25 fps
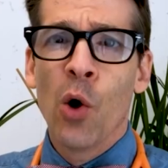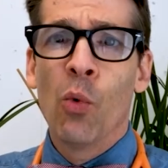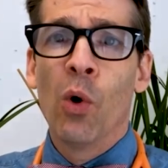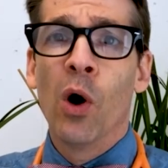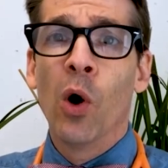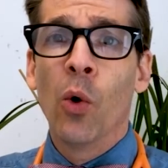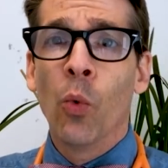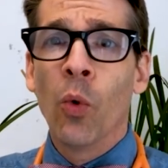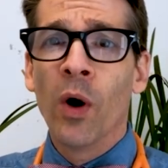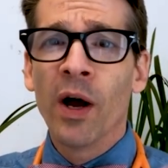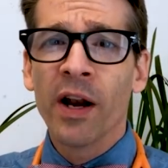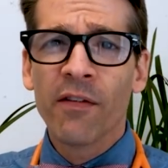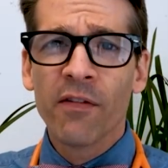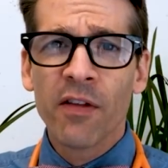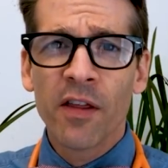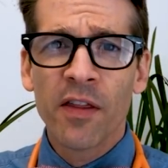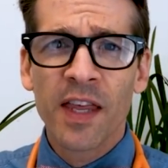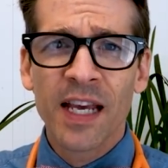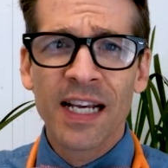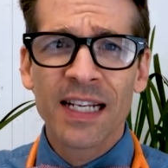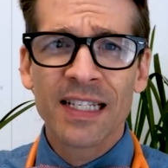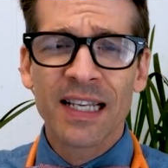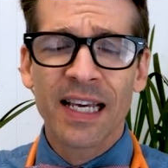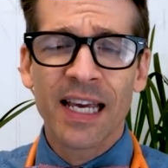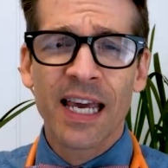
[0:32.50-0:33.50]
Well, one of the
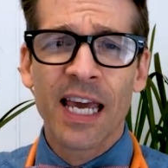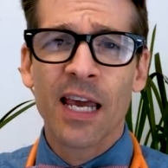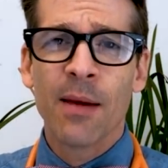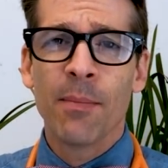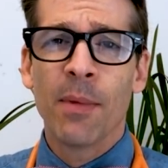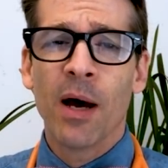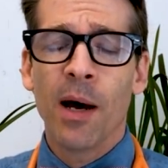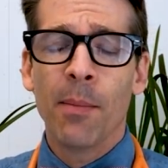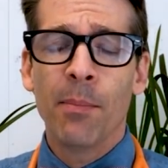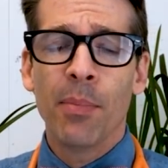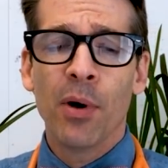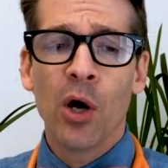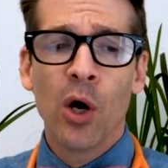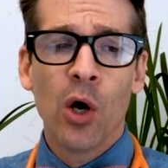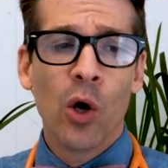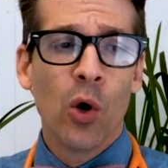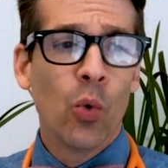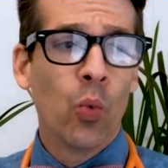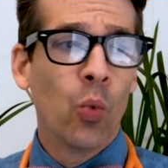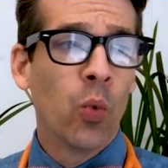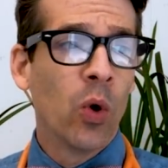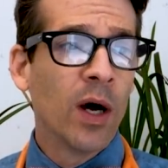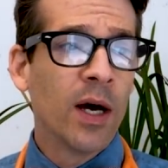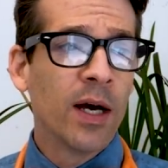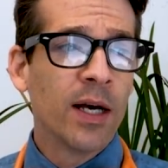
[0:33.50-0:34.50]
things that came up
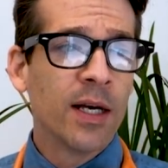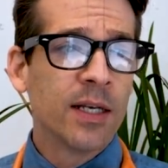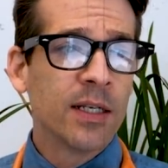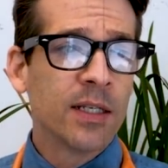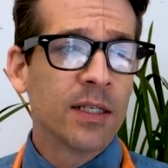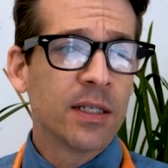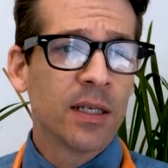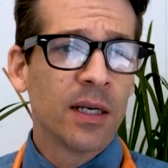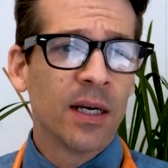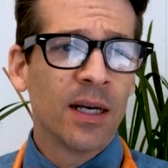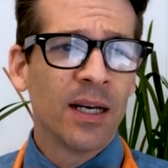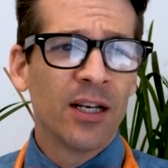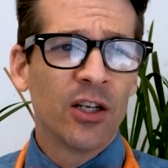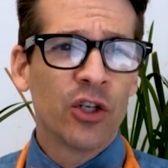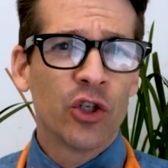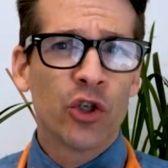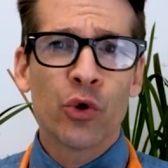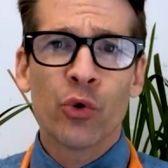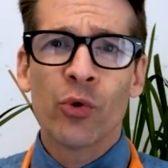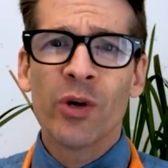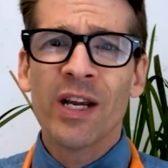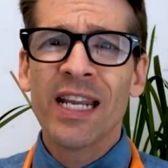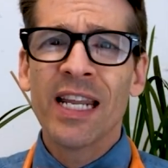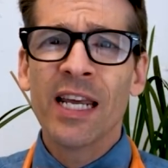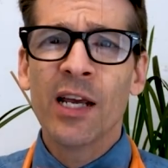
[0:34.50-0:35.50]
was
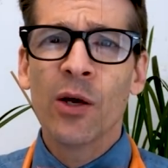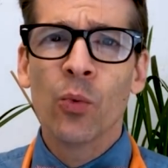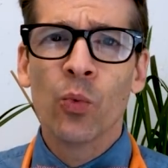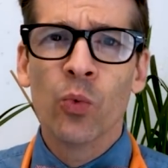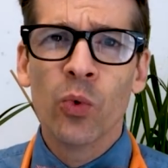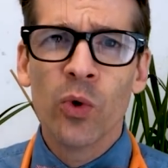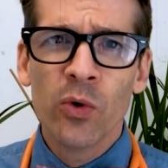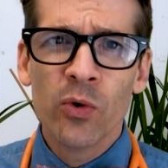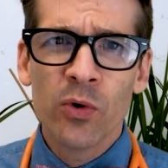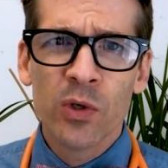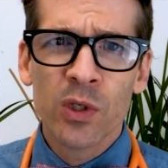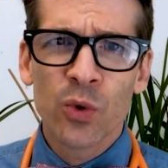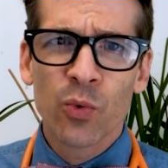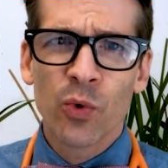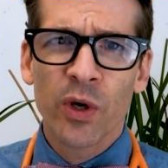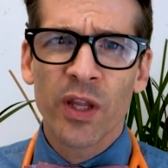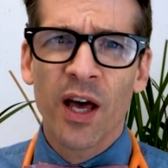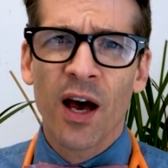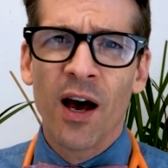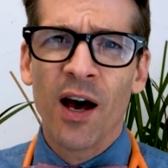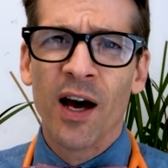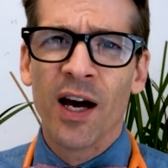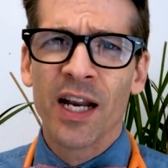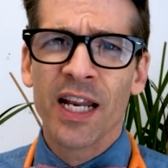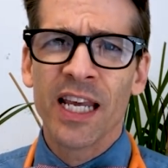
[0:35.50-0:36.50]
treating wounds with
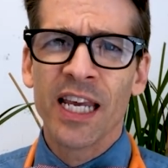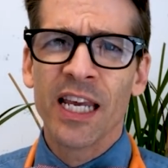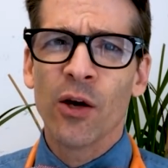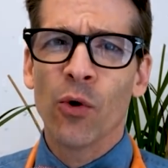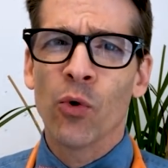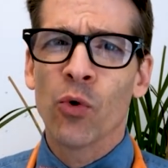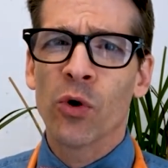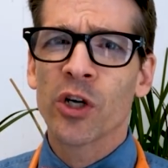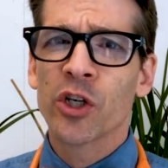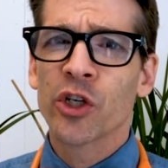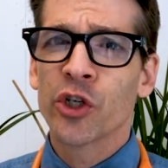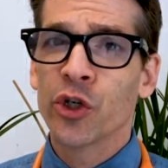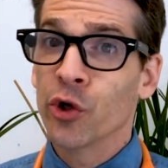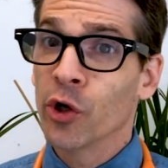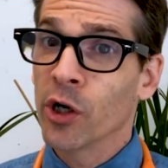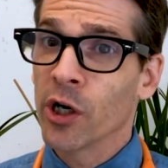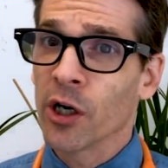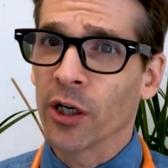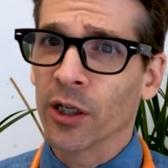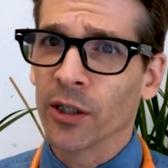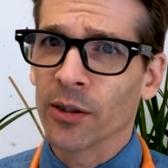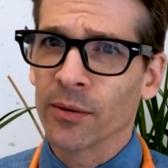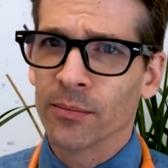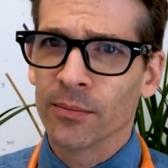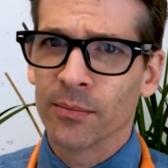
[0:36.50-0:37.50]
honey or
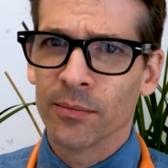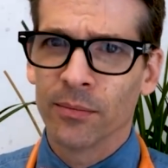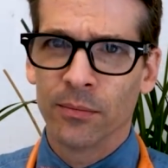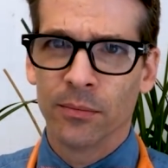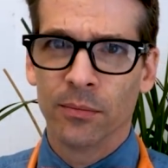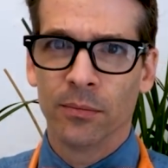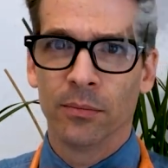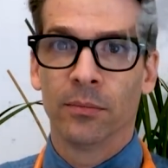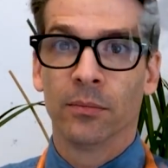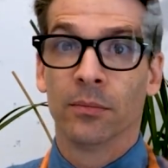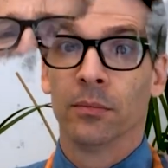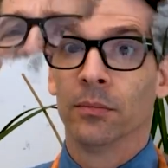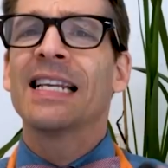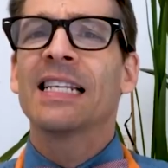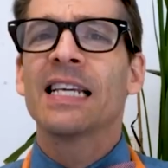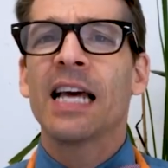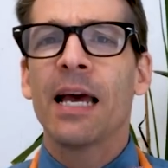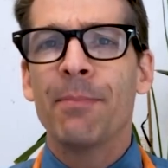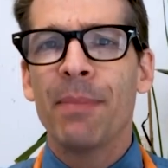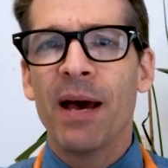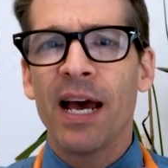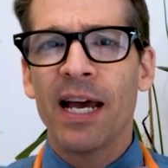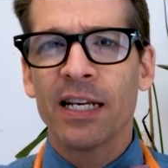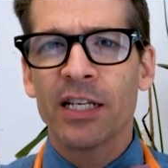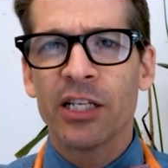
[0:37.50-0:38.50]
sugar. It is
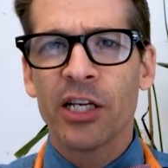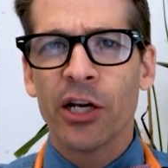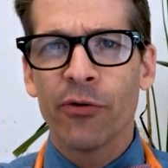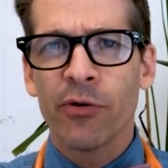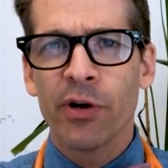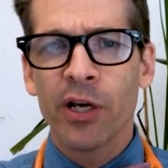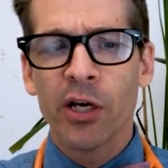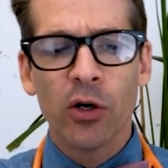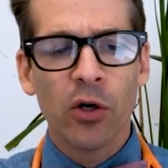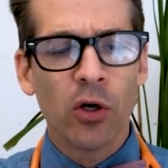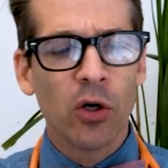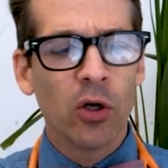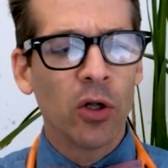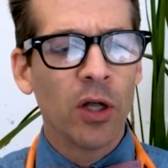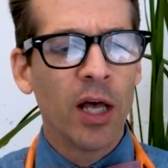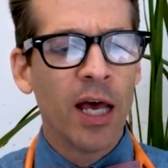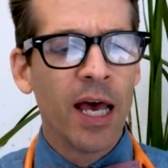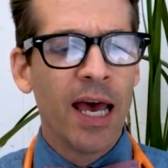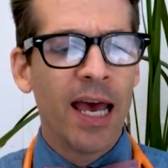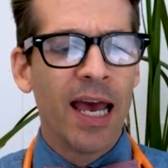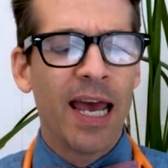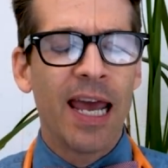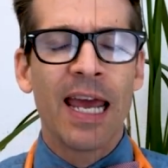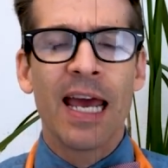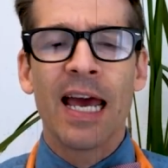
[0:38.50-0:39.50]
antibacterial
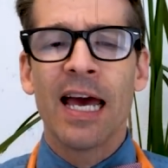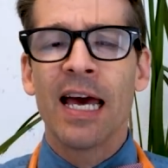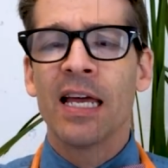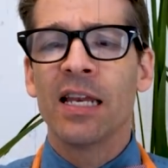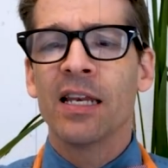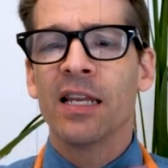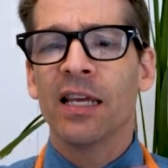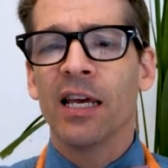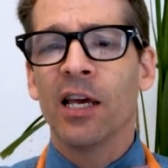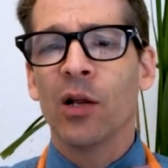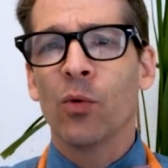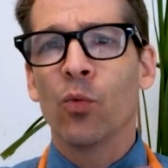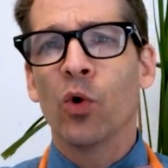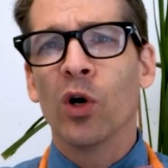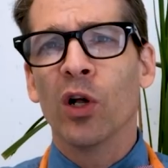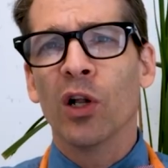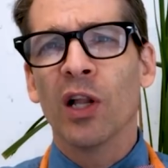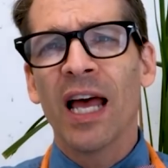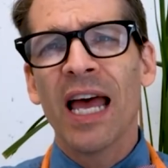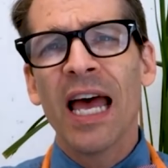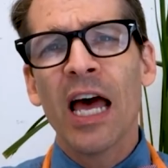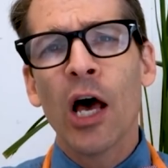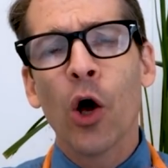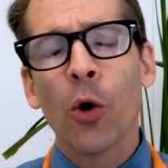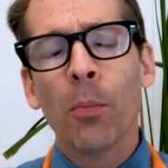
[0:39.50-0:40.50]
and it will
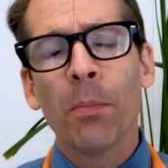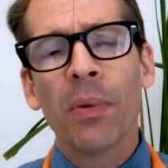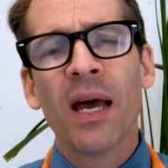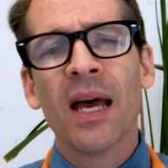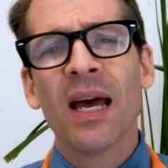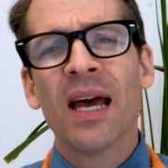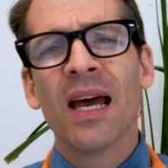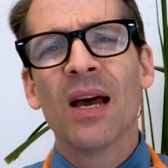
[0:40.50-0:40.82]
help